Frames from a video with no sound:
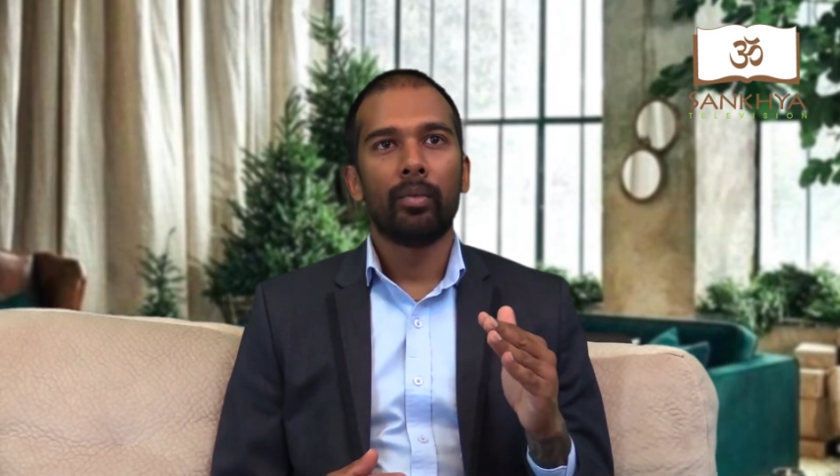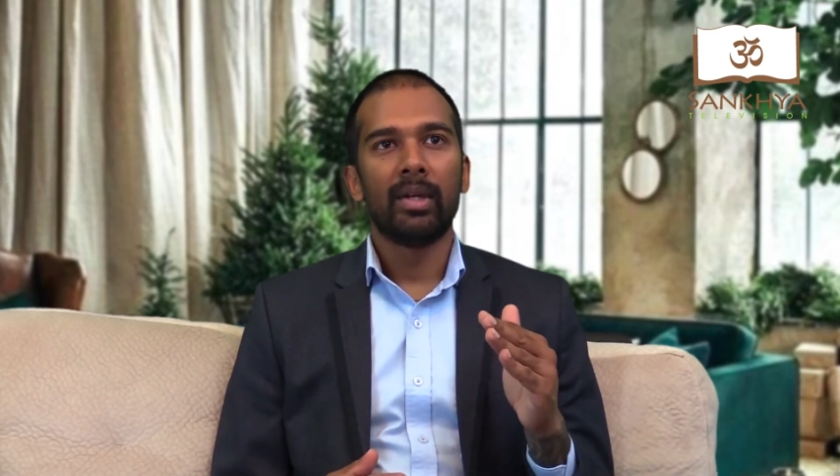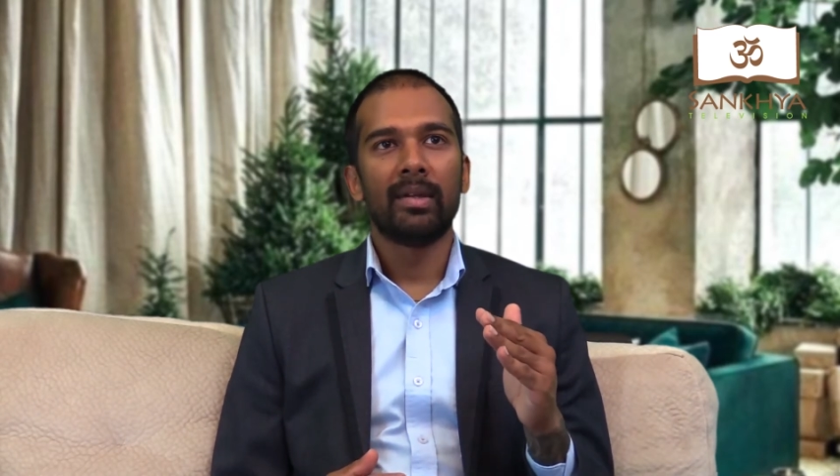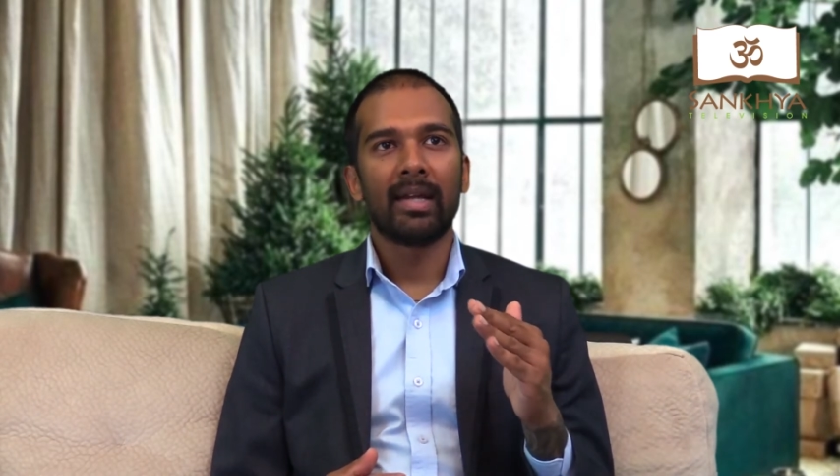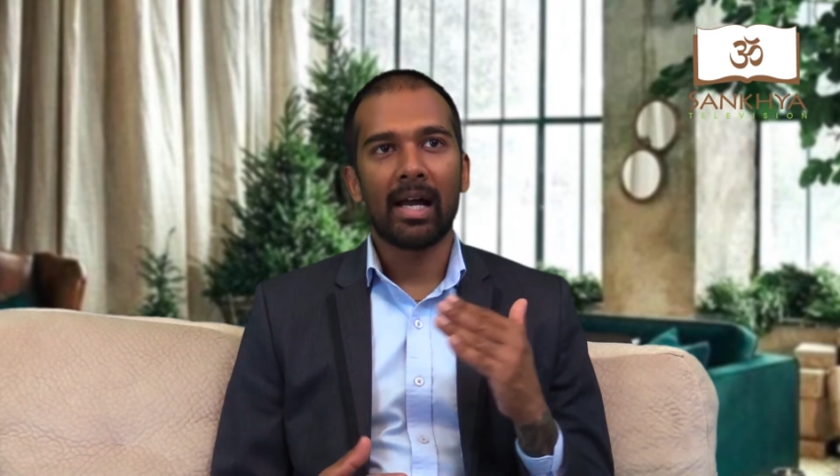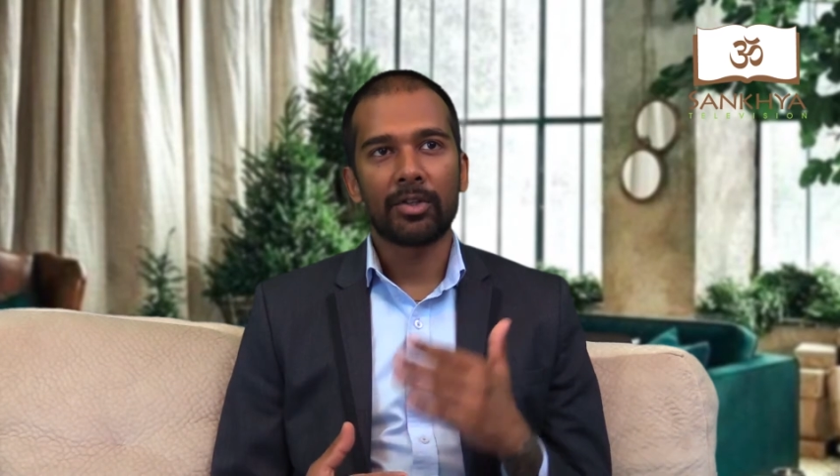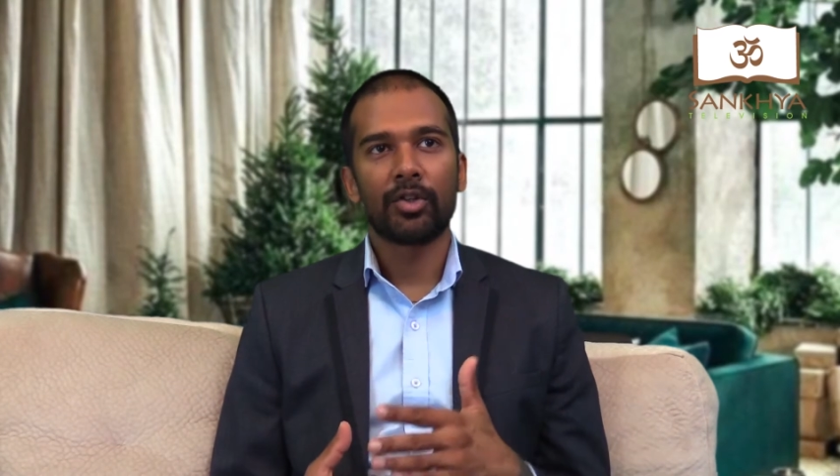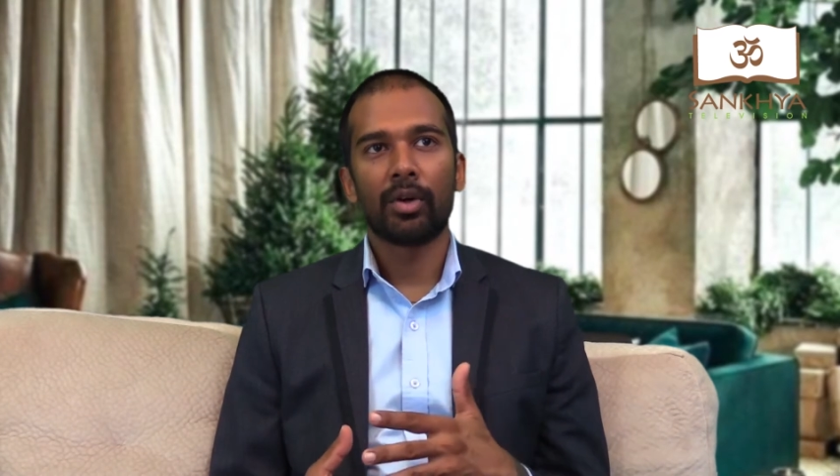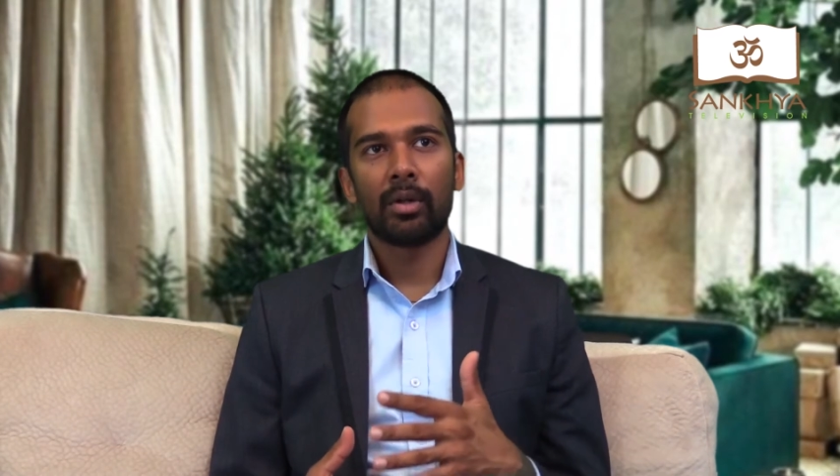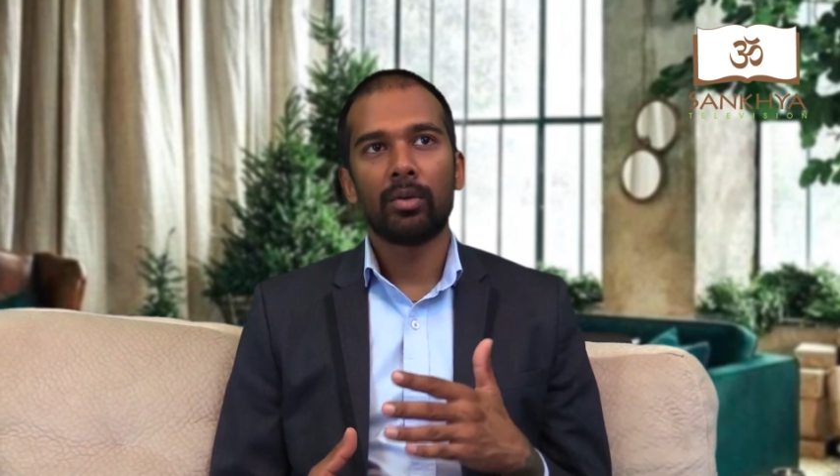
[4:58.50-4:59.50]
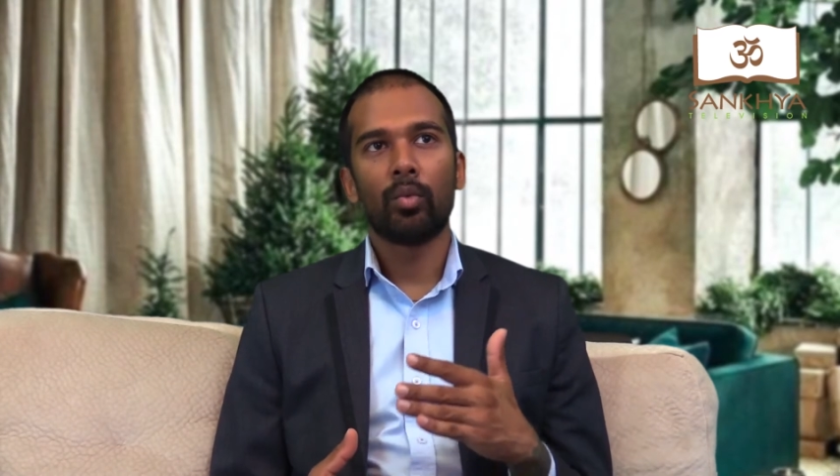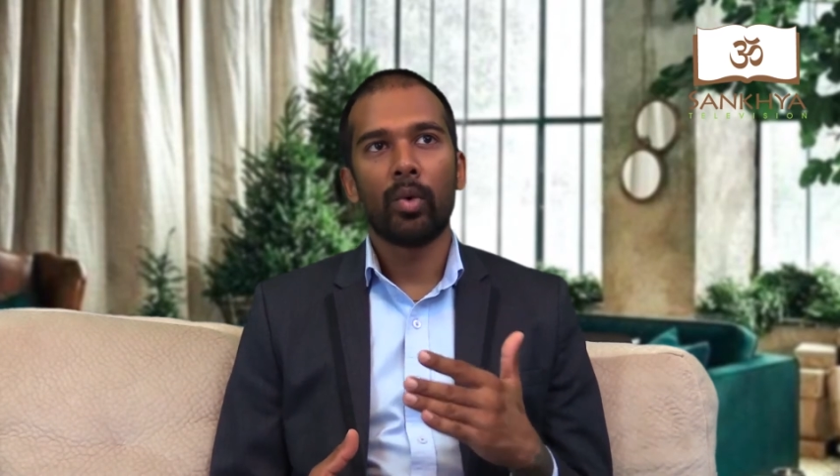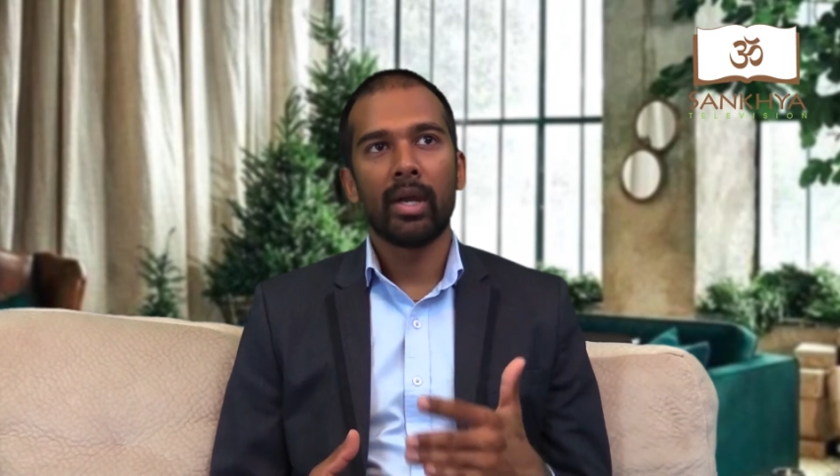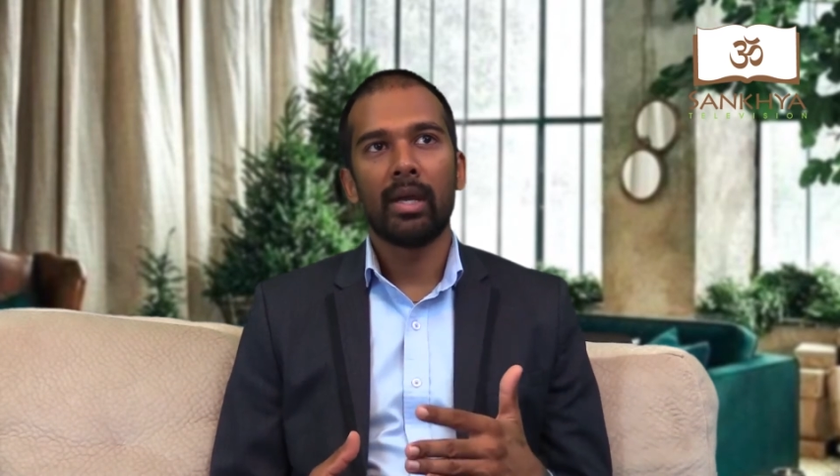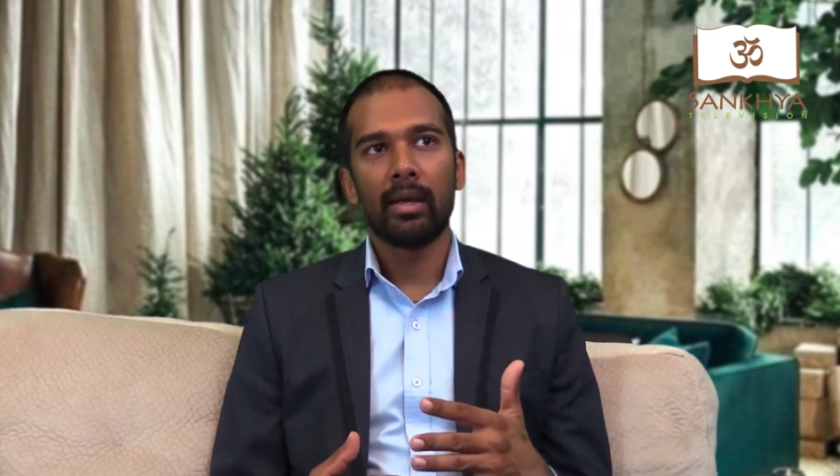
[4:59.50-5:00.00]
the natural
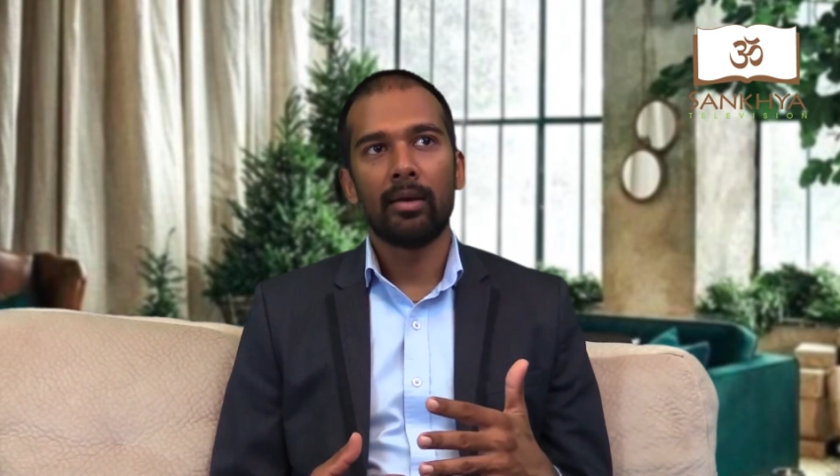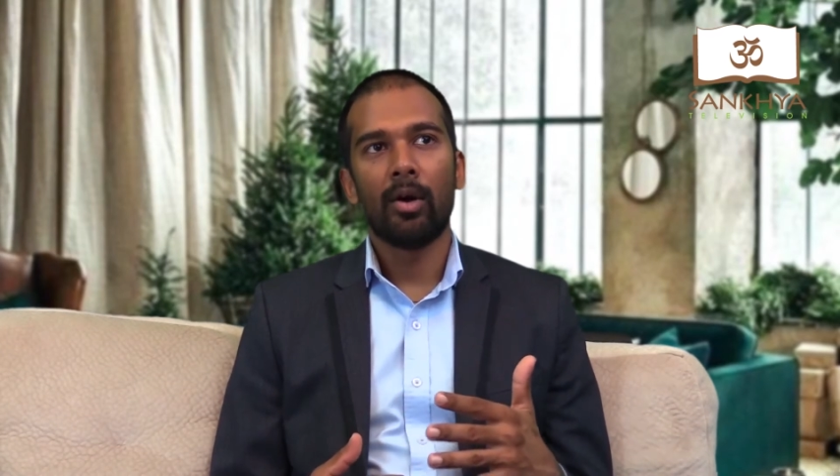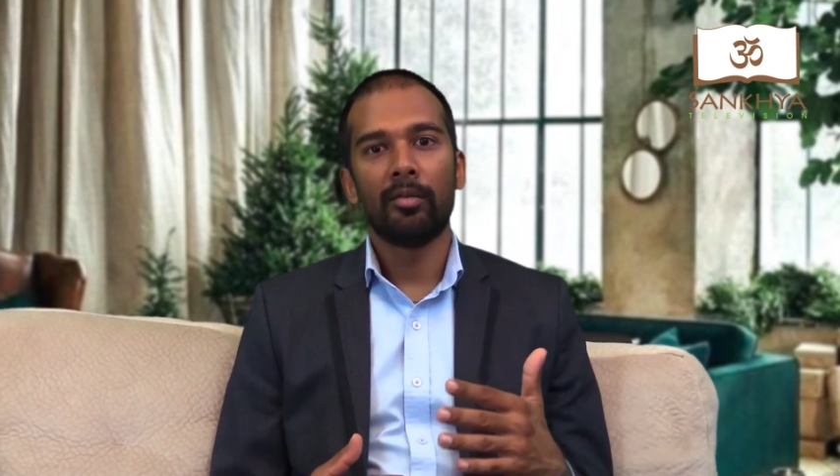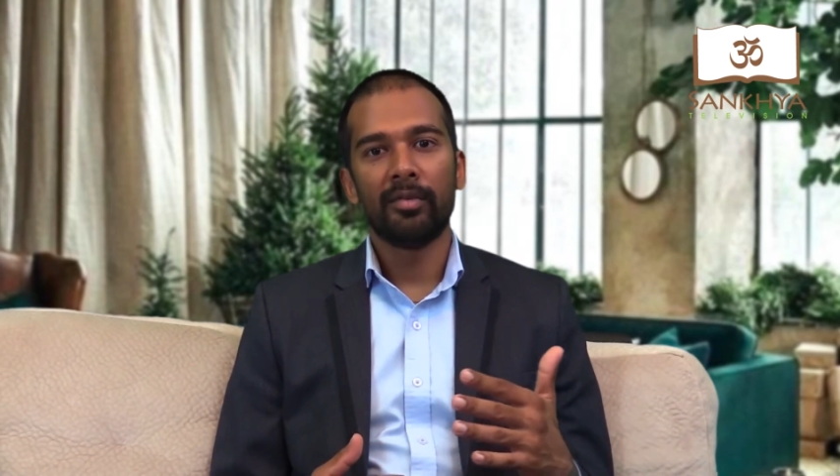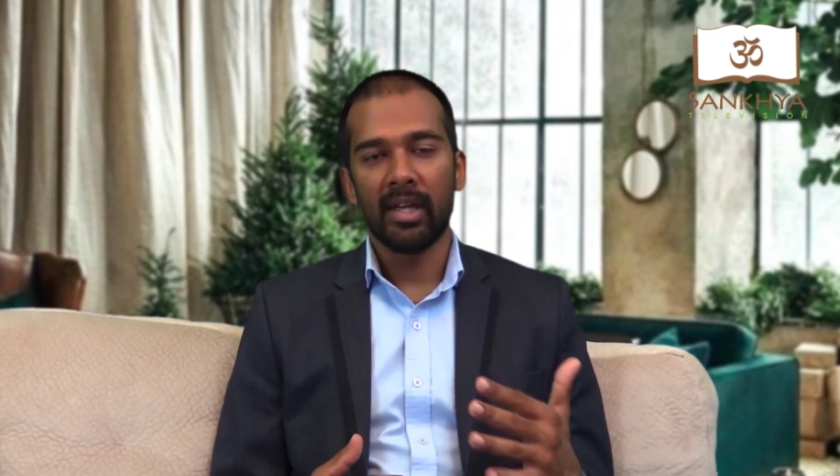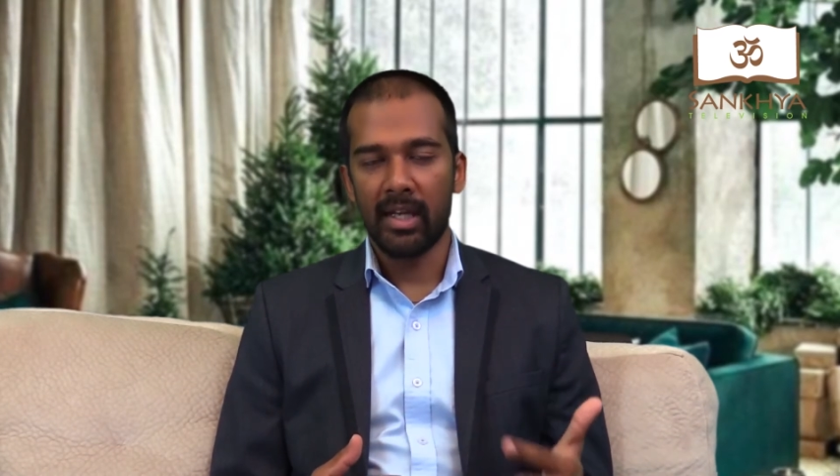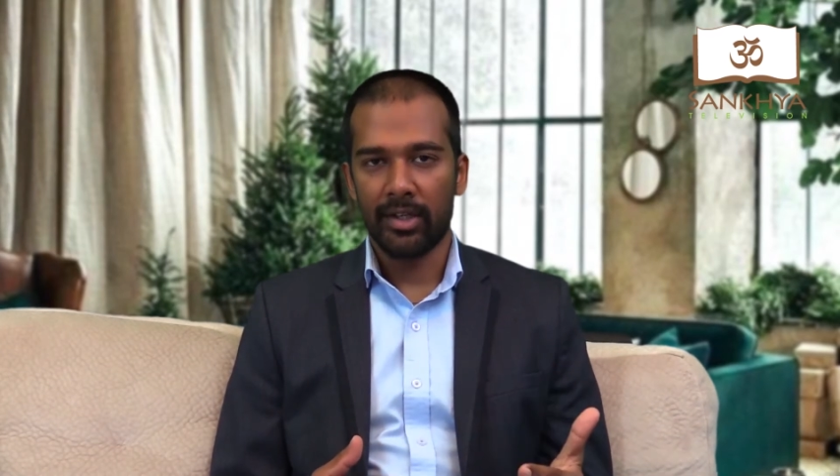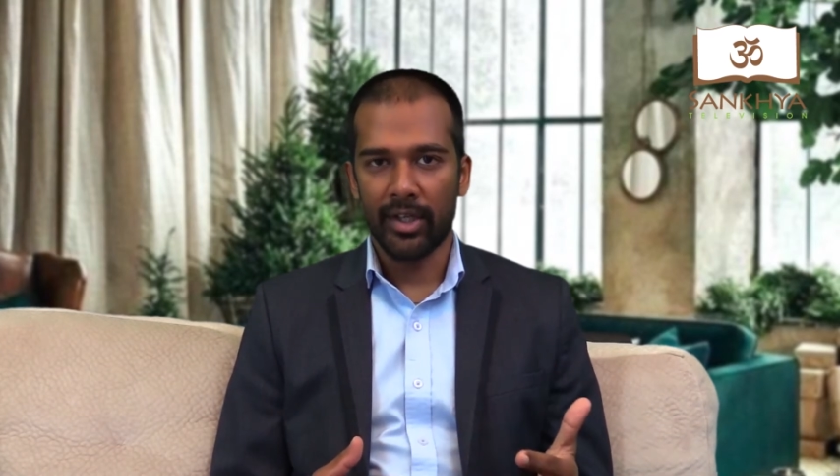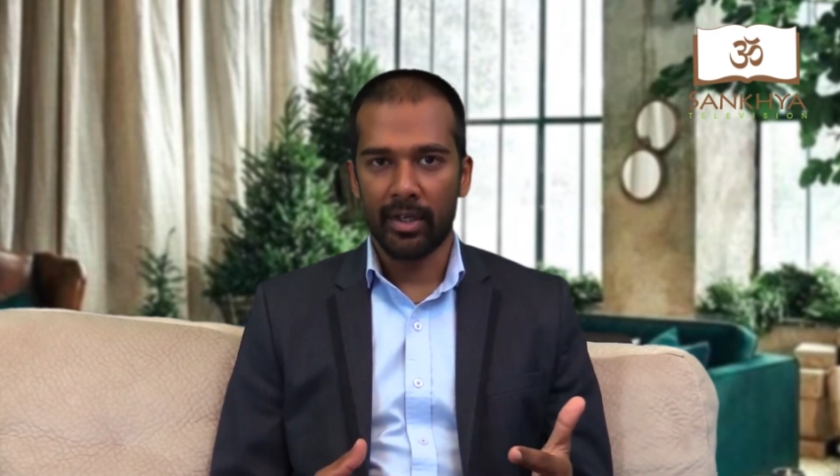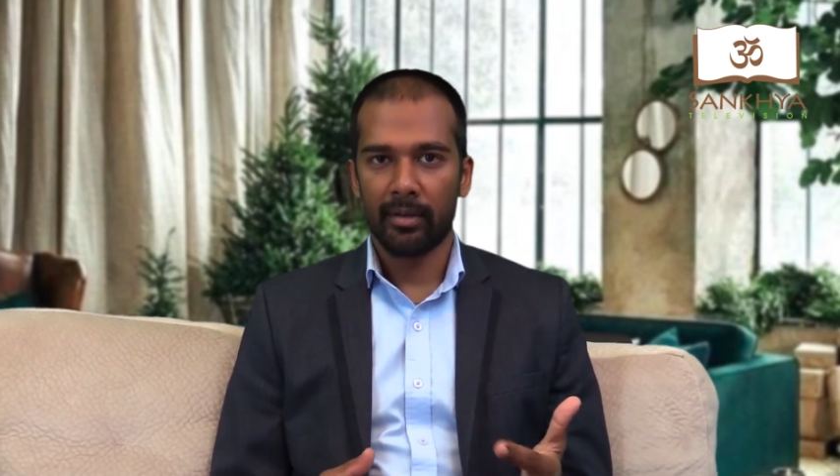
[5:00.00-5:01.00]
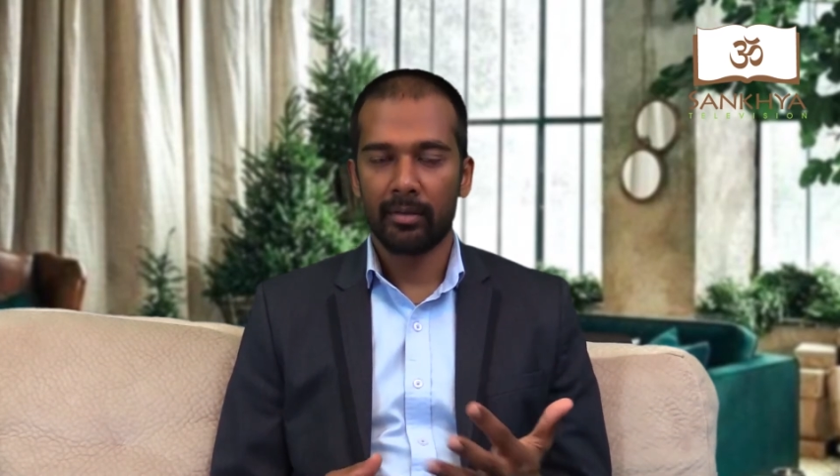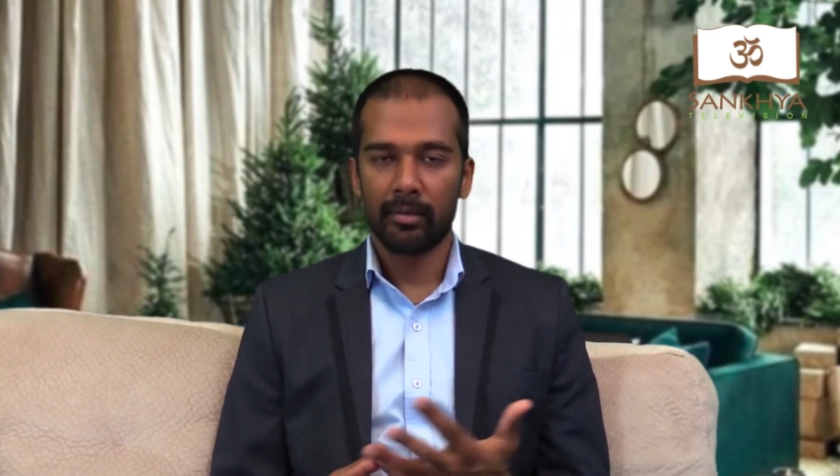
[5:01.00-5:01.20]
way of nature.